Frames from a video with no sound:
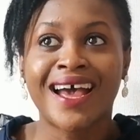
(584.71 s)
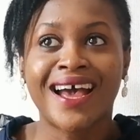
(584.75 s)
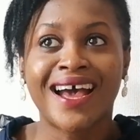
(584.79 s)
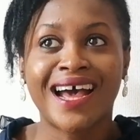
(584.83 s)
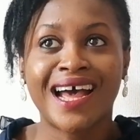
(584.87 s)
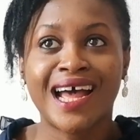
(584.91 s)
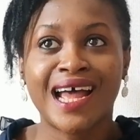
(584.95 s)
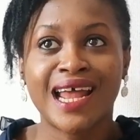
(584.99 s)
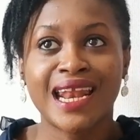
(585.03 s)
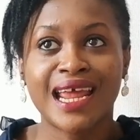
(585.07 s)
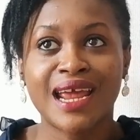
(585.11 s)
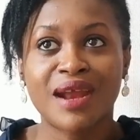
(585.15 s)

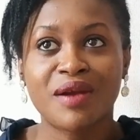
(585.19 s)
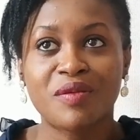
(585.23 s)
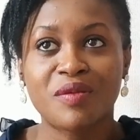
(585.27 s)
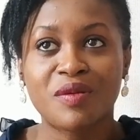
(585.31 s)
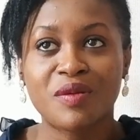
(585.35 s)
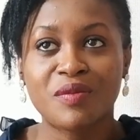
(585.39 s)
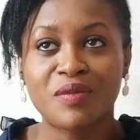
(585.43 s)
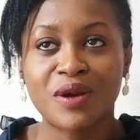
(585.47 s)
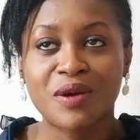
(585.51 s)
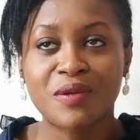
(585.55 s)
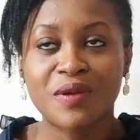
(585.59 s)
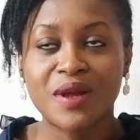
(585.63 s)
And I
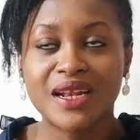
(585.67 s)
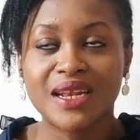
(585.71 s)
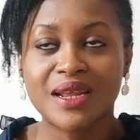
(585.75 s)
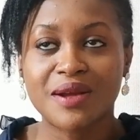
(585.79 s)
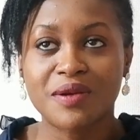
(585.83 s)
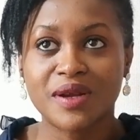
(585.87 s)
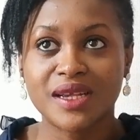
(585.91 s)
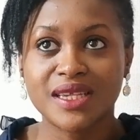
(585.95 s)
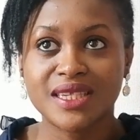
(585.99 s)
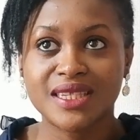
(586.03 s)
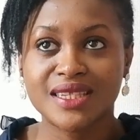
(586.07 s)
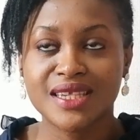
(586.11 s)
remember when they
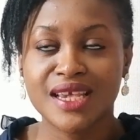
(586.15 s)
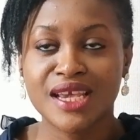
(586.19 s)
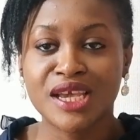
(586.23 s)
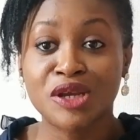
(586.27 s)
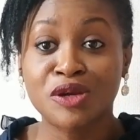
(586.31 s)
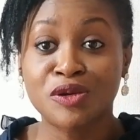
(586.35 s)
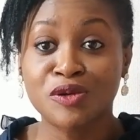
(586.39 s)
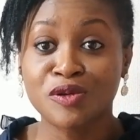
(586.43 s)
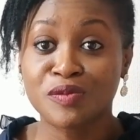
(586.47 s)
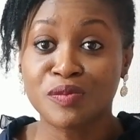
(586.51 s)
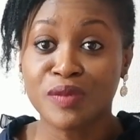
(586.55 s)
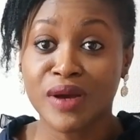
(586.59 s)
were saying
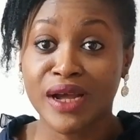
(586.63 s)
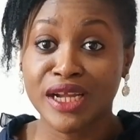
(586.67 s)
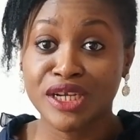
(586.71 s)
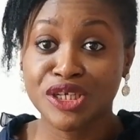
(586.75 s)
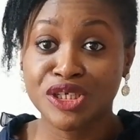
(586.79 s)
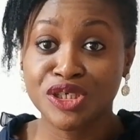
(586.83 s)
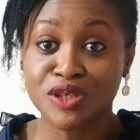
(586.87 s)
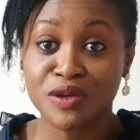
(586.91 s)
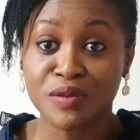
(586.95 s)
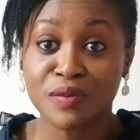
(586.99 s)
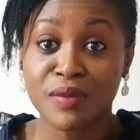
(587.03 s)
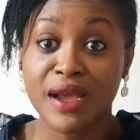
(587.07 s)
goodbye,
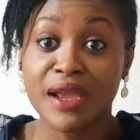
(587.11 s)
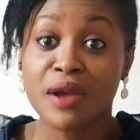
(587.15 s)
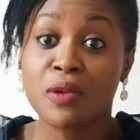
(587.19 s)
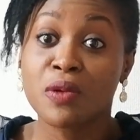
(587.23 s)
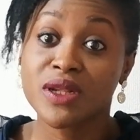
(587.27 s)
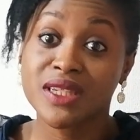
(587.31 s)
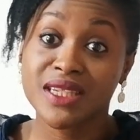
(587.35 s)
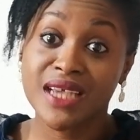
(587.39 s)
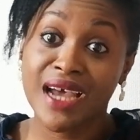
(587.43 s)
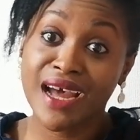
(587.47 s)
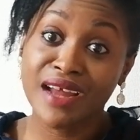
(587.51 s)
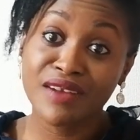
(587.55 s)
Chioma, it
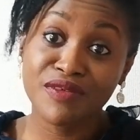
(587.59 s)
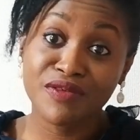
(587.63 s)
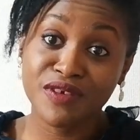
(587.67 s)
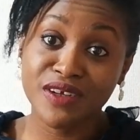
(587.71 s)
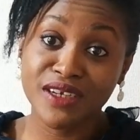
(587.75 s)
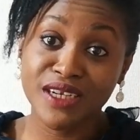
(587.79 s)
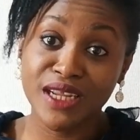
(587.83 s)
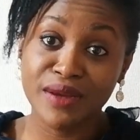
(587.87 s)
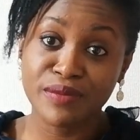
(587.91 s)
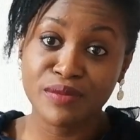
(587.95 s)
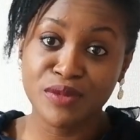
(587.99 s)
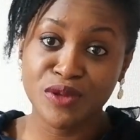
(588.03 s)
was hard for
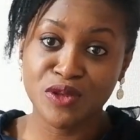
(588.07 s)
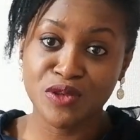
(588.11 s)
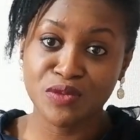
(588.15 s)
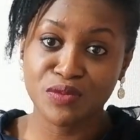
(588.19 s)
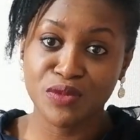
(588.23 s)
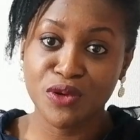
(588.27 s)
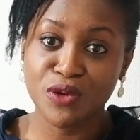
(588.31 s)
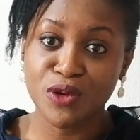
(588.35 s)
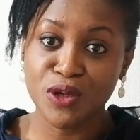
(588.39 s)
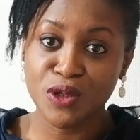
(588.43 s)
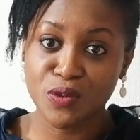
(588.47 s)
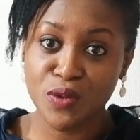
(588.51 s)
them too,
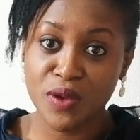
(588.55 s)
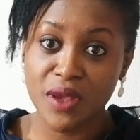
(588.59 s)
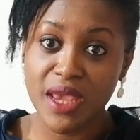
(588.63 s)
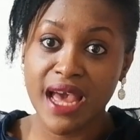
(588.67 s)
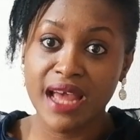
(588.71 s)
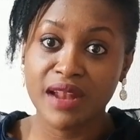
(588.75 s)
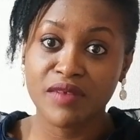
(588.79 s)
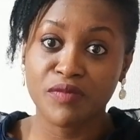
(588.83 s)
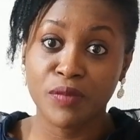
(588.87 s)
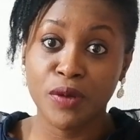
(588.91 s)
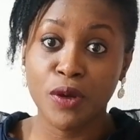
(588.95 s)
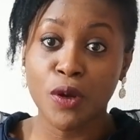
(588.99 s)
because we
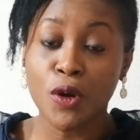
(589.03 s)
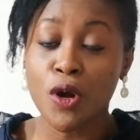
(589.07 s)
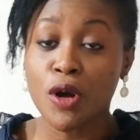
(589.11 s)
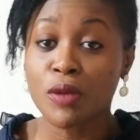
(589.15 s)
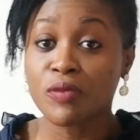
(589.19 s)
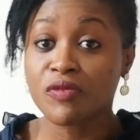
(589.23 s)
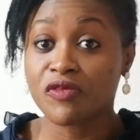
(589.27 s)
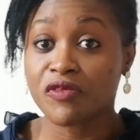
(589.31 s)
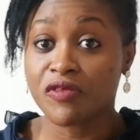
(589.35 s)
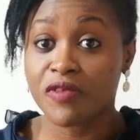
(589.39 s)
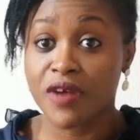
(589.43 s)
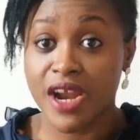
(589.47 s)
had become
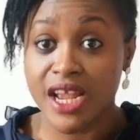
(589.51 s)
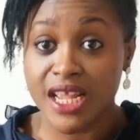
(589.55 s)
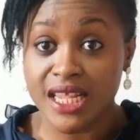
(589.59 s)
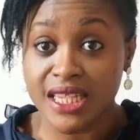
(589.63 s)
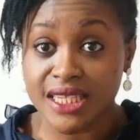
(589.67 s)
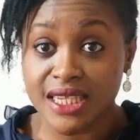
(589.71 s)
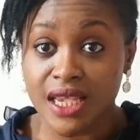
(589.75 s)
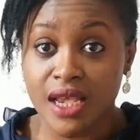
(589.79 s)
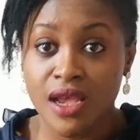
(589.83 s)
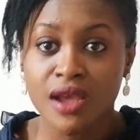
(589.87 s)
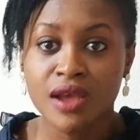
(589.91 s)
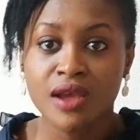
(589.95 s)

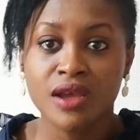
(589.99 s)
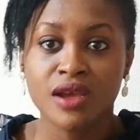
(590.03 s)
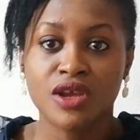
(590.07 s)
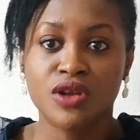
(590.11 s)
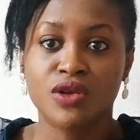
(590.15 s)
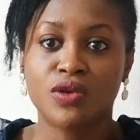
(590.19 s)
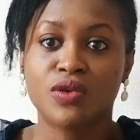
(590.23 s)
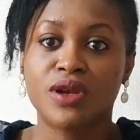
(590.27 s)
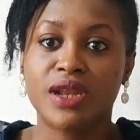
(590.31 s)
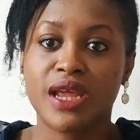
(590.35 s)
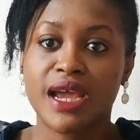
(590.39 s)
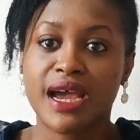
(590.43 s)
friends. You
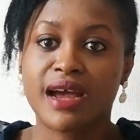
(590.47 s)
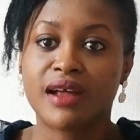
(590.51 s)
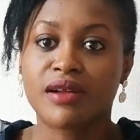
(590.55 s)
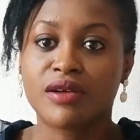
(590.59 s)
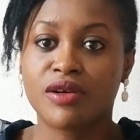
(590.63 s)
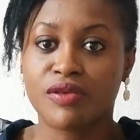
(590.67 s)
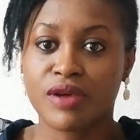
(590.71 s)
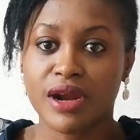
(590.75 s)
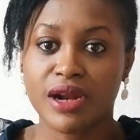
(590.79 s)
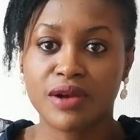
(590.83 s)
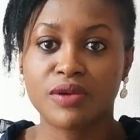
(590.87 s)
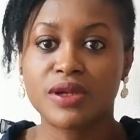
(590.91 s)
know, they are
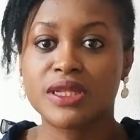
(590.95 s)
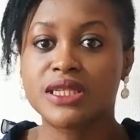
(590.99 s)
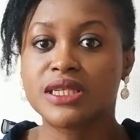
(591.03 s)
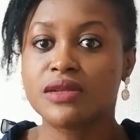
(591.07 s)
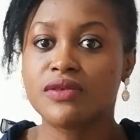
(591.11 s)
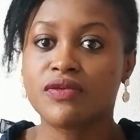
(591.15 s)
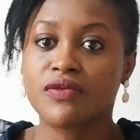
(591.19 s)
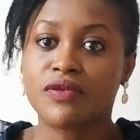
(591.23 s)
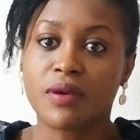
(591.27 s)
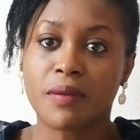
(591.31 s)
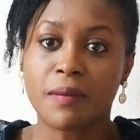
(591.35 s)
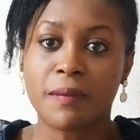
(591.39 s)
graduating
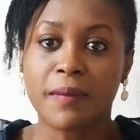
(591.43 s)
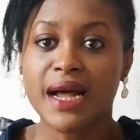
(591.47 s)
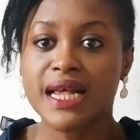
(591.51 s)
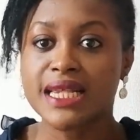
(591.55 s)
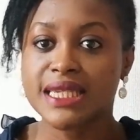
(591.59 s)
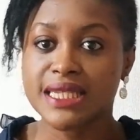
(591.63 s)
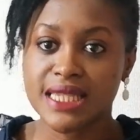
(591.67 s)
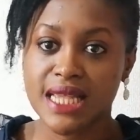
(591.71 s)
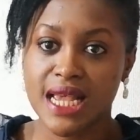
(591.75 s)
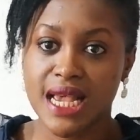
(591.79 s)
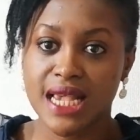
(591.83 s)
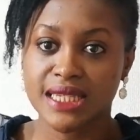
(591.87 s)
from
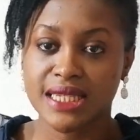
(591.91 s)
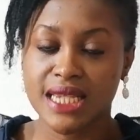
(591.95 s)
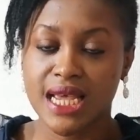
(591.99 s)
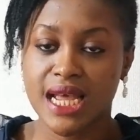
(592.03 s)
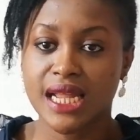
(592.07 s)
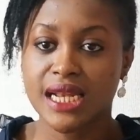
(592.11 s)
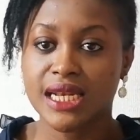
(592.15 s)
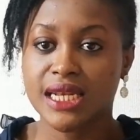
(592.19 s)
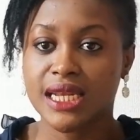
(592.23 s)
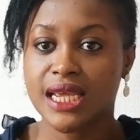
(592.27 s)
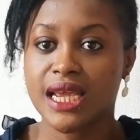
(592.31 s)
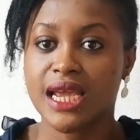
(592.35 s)
masters
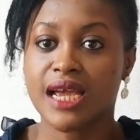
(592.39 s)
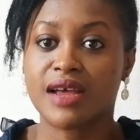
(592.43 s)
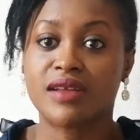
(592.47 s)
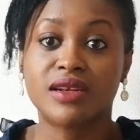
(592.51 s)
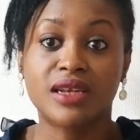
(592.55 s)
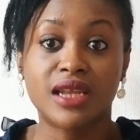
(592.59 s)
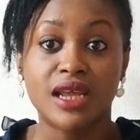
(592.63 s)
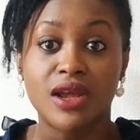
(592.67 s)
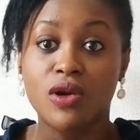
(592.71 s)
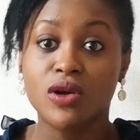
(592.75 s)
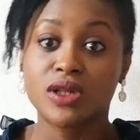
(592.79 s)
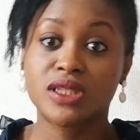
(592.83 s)
and
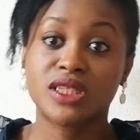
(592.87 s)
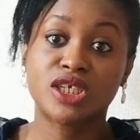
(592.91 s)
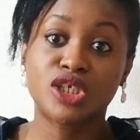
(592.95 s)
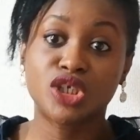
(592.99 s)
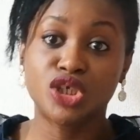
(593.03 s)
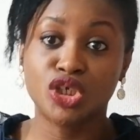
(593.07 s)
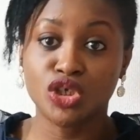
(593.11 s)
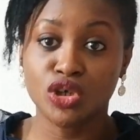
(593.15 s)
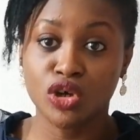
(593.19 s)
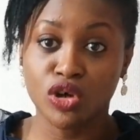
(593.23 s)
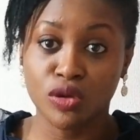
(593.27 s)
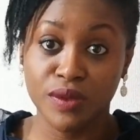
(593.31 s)
they got a
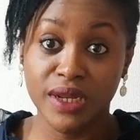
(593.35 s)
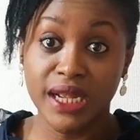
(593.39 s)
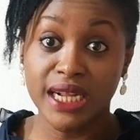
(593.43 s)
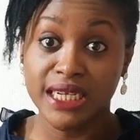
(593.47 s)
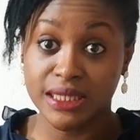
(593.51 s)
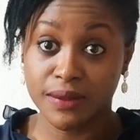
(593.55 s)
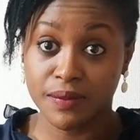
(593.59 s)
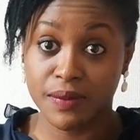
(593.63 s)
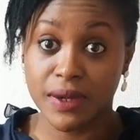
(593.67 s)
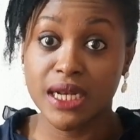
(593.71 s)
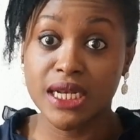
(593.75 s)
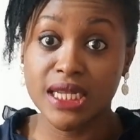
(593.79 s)
job. They are
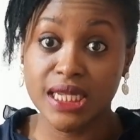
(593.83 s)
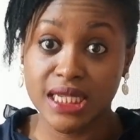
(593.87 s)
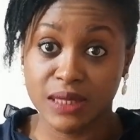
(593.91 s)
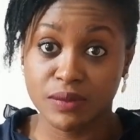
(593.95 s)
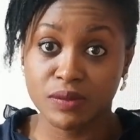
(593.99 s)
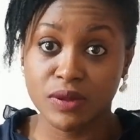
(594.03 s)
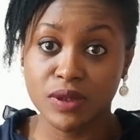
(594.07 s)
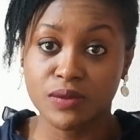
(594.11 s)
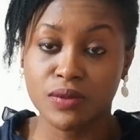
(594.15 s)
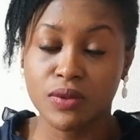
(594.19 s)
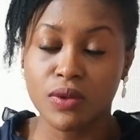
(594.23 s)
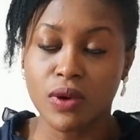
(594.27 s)
Japanese
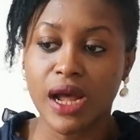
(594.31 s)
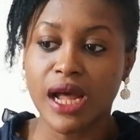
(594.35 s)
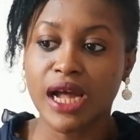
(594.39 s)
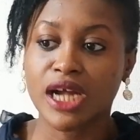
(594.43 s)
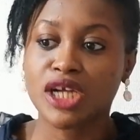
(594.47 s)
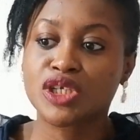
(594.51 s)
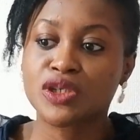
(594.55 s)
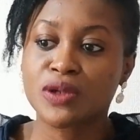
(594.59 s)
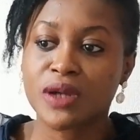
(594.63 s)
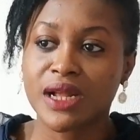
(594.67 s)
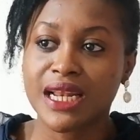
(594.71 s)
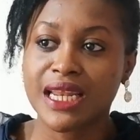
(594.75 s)
people
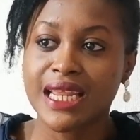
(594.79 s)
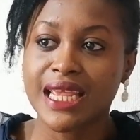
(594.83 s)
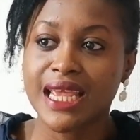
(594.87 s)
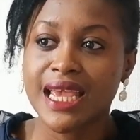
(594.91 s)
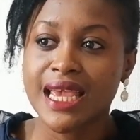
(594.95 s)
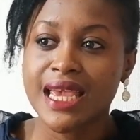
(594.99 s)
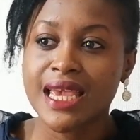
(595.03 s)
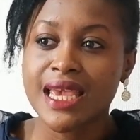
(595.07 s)
actually.